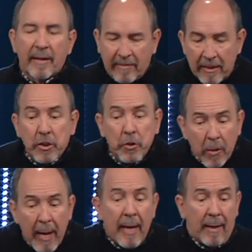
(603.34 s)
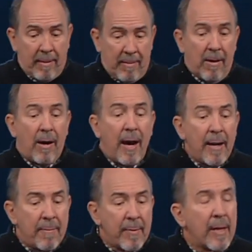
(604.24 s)
let's get trained, all right?
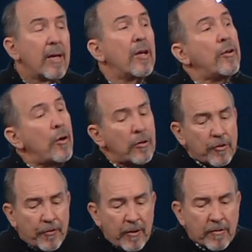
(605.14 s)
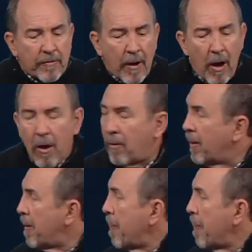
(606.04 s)
Notice, first of all,